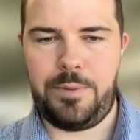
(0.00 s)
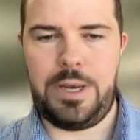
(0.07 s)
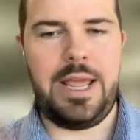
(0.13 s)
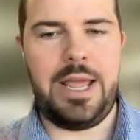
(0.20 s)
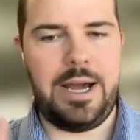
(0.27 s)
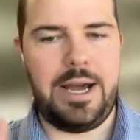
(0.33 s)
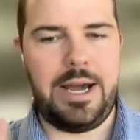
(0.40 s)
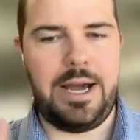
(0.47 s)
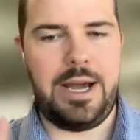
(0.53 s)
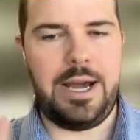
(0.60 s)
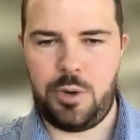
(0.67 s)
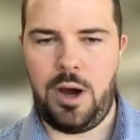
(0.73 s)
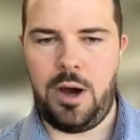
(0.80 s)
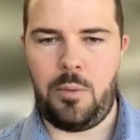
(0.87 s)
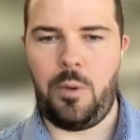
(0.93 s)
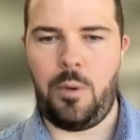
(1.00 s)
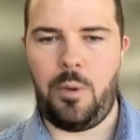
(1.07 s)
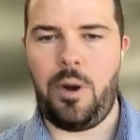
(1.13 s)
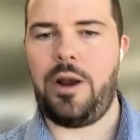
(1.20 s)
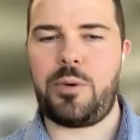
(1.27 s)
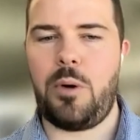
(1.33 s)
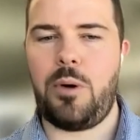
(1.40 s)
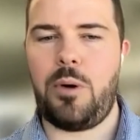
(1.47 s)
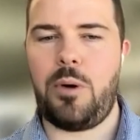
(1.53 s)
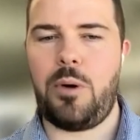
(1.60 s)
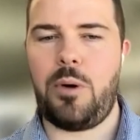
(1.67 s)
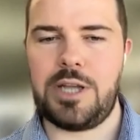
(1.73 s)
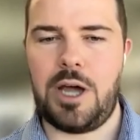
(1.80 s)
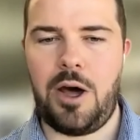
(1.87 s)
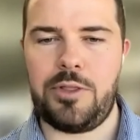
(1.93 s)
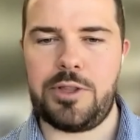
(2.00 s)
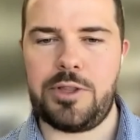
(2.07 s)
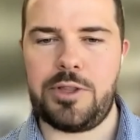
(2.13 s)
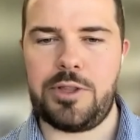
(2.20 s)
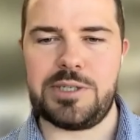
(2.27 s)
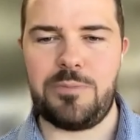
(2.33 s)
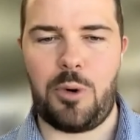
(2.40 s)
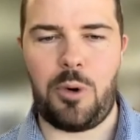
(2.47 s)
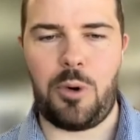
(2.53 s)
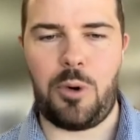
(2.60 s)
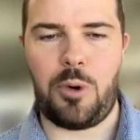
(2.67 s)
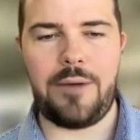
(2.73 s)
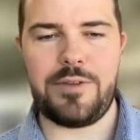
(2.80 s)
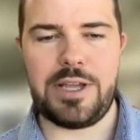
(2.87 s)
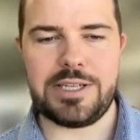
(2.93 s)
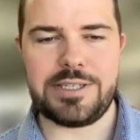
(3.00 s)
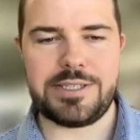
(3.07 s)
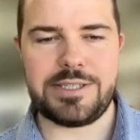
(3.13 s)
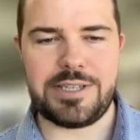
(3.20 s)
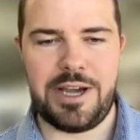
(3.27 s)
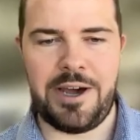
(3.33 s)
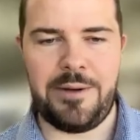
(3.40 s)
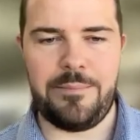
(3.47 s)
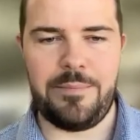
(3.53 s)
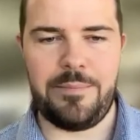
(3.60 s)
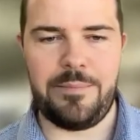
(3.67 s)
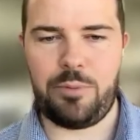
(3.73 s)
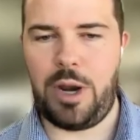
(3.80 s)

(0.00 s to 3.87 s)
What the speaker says: But yeah, so one other quote I saw, this is more obvious.